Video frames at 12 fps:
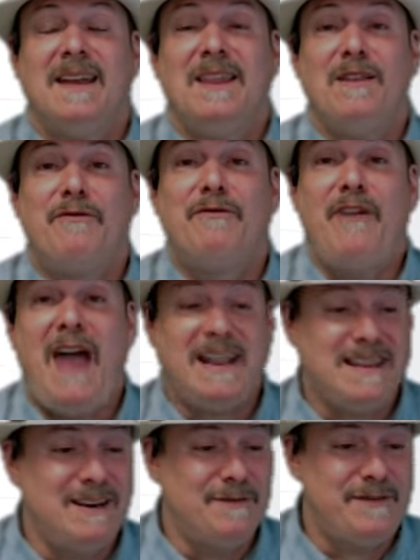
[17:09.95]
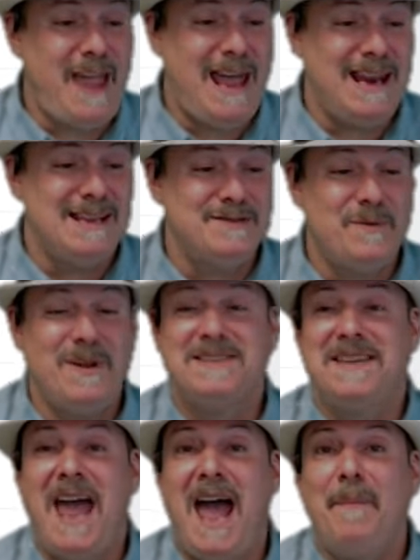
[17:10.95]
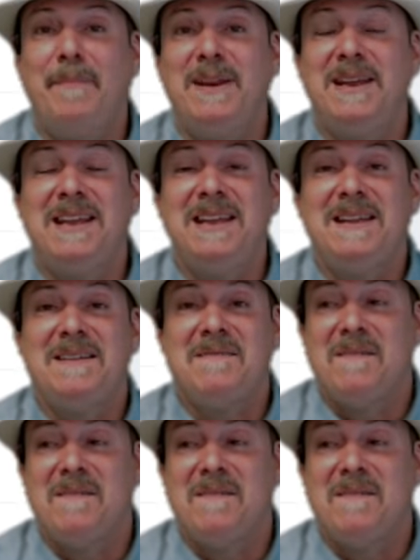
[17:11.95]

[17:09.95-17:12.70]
And the fact that if that is what's happening,